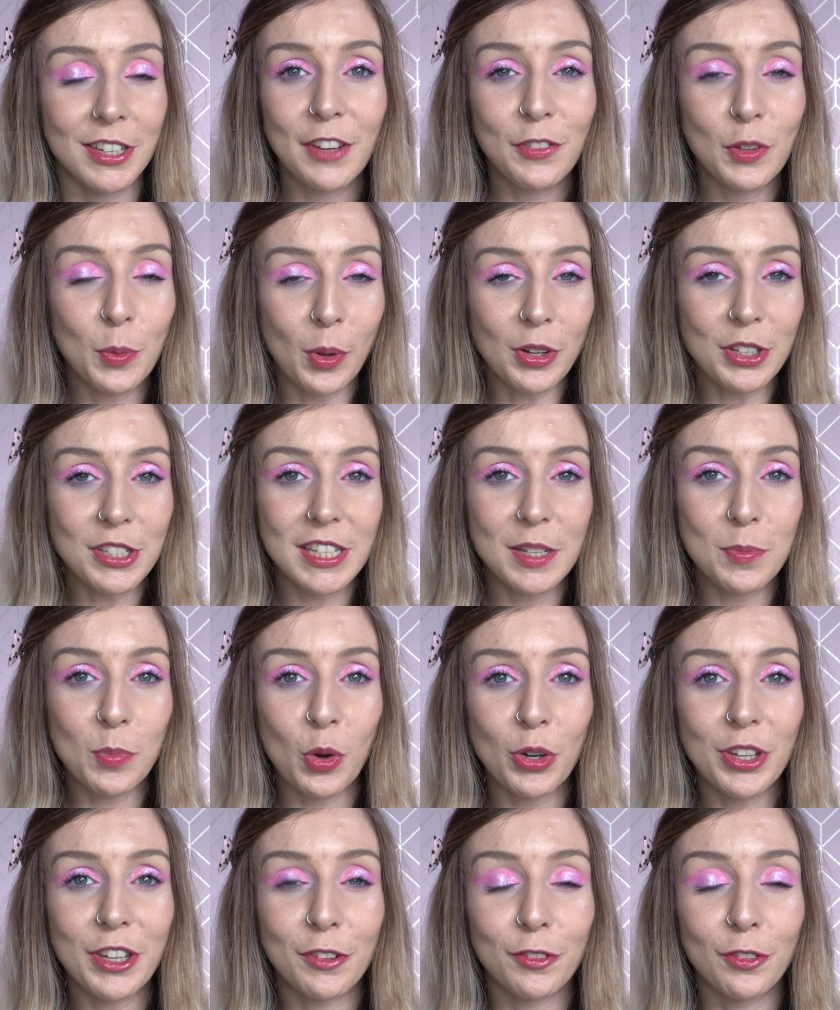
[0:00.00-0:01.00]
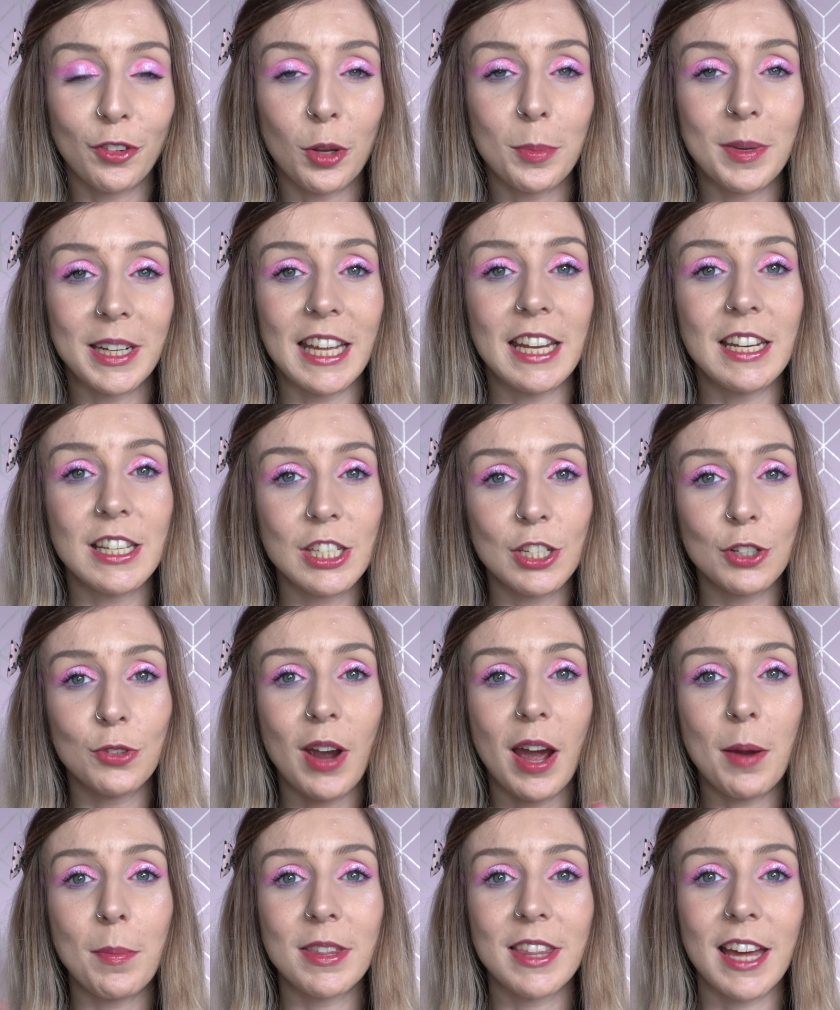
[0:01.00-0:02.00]
If you want to see more, you can follow me on
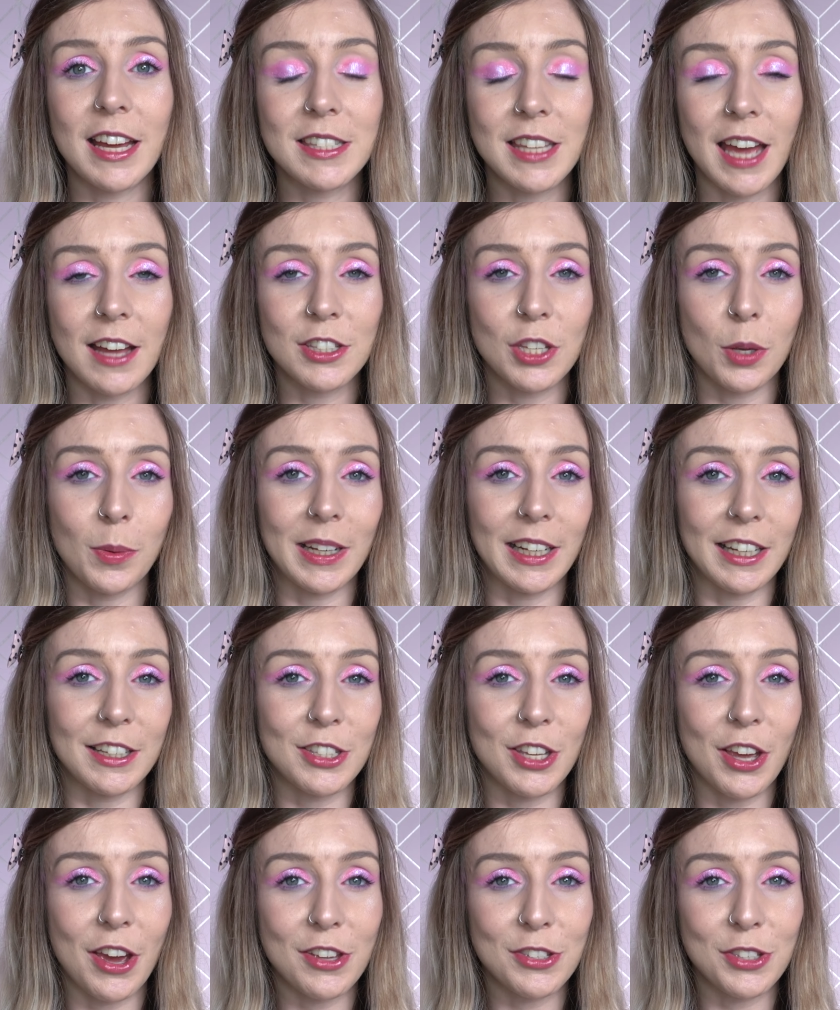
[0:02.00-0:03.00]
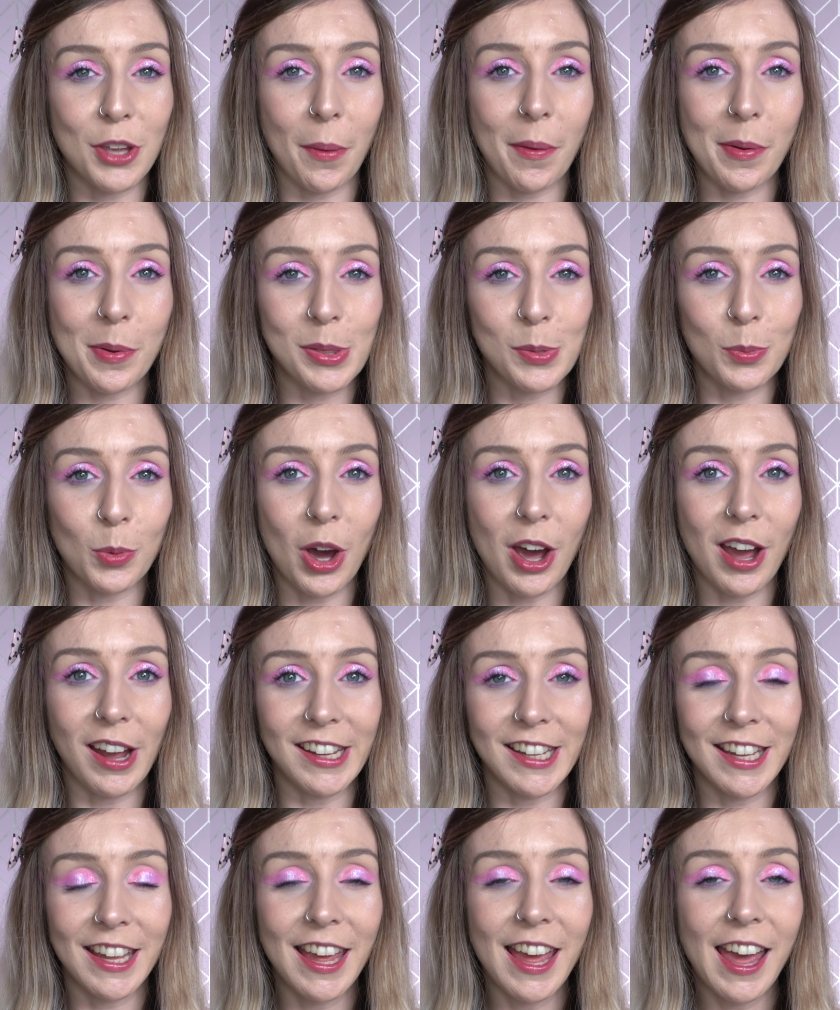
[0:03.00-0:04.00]
Instagram. That's at Zoe Glitter, Zoe with a
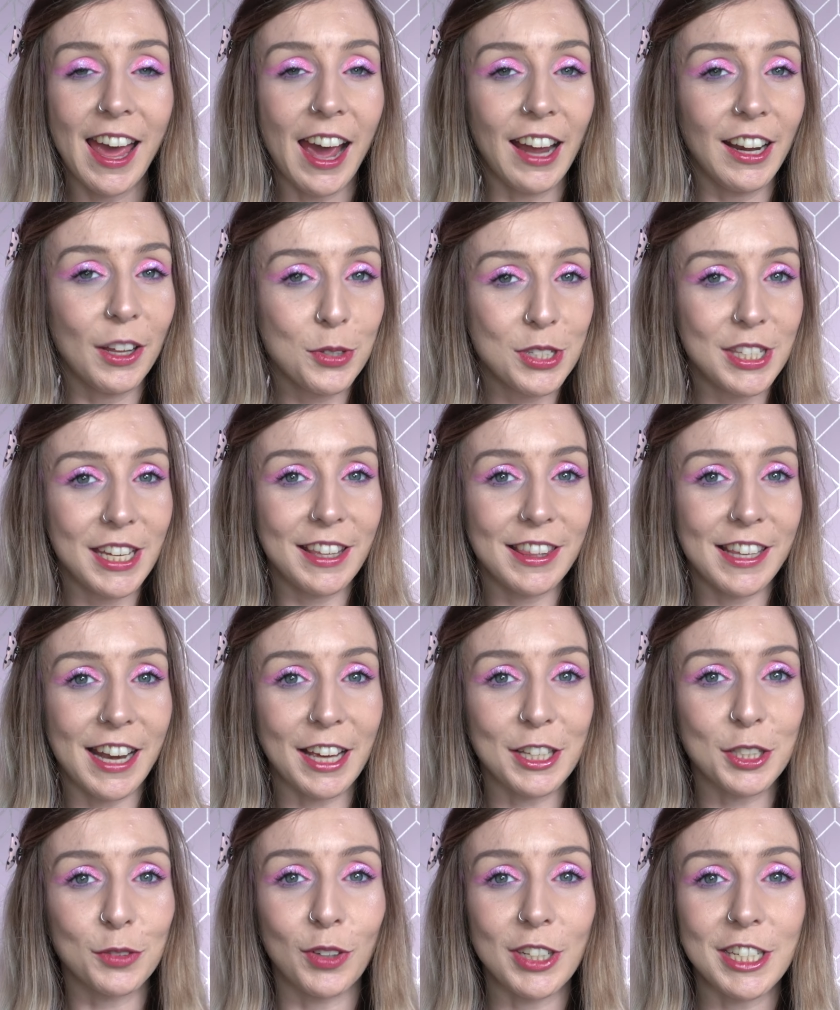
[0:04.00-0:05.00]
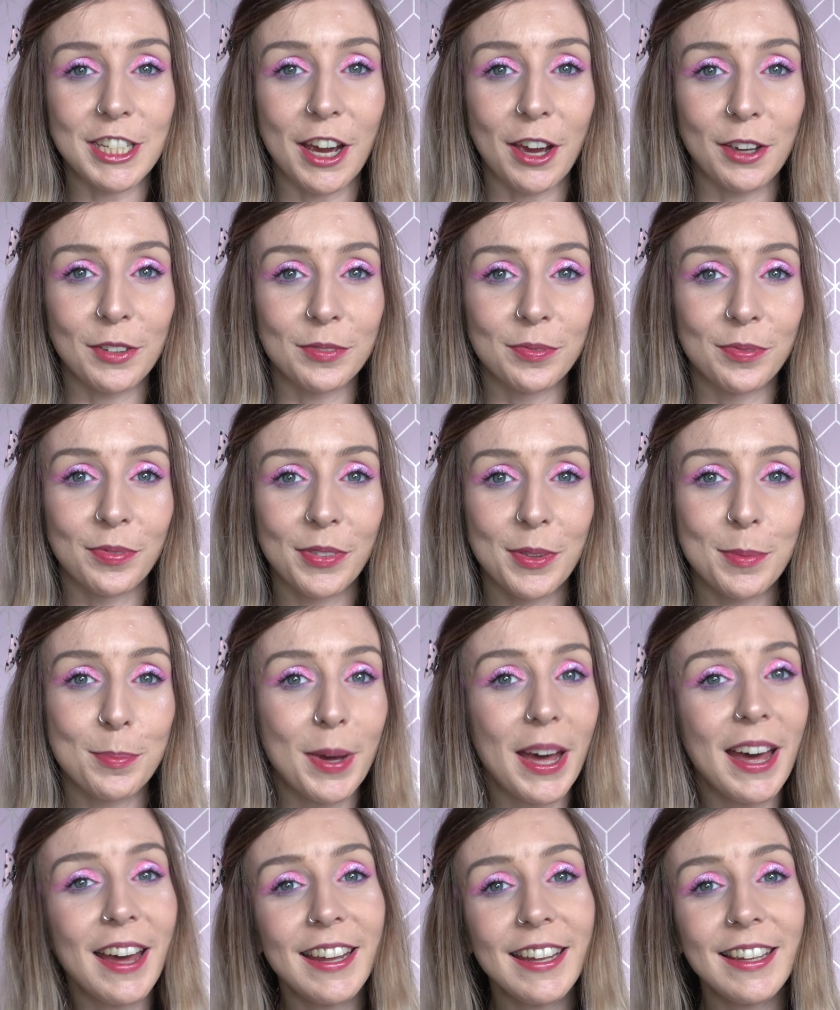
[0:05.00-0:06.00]
Y, and I'll see you in the next video.
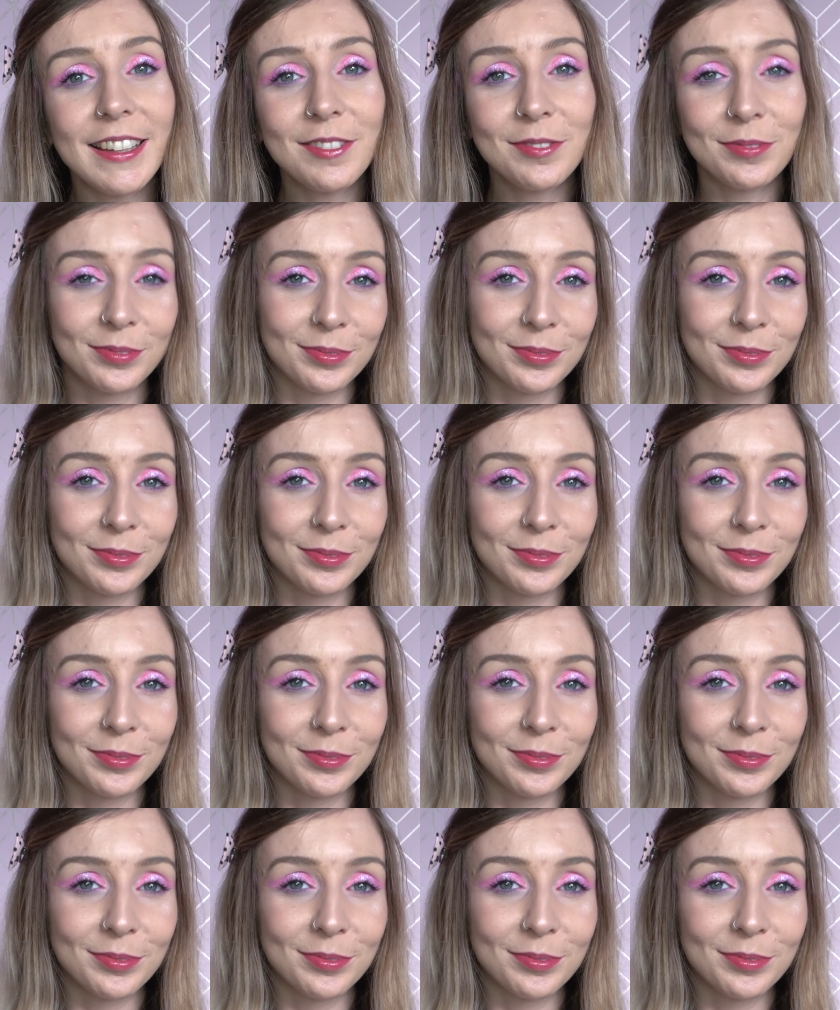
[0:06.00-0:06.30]
Bye!